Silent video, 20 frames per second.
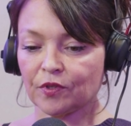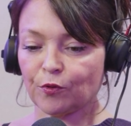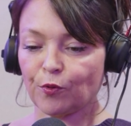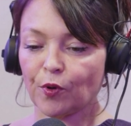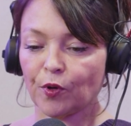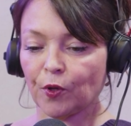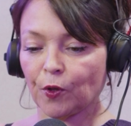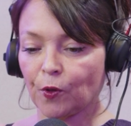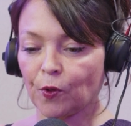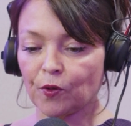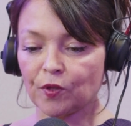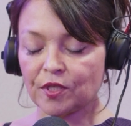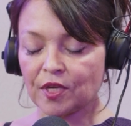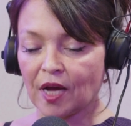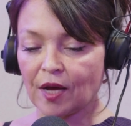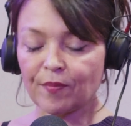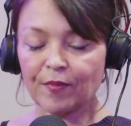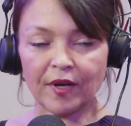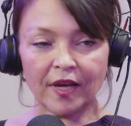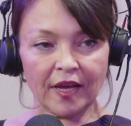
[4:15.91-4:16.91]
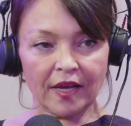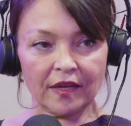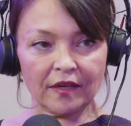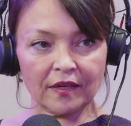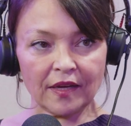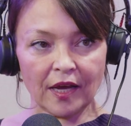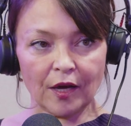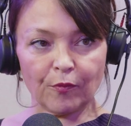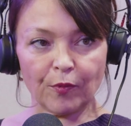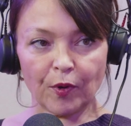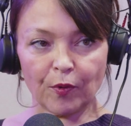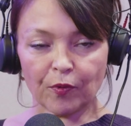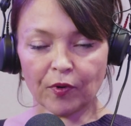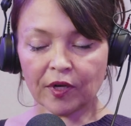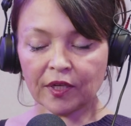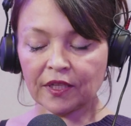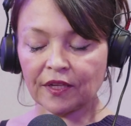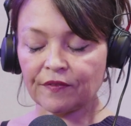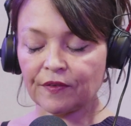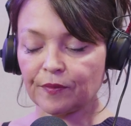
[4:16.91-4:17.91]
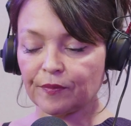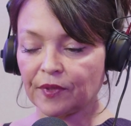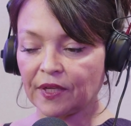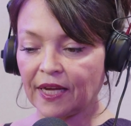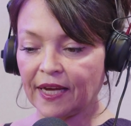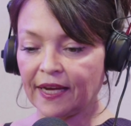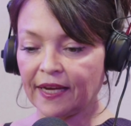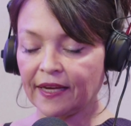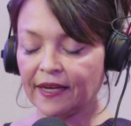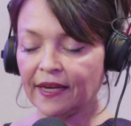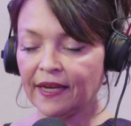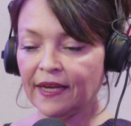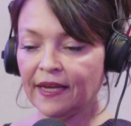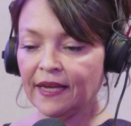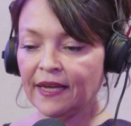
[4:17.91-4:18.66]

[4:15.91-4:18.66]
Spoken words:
quote unquote, dominate how we work, live, and play,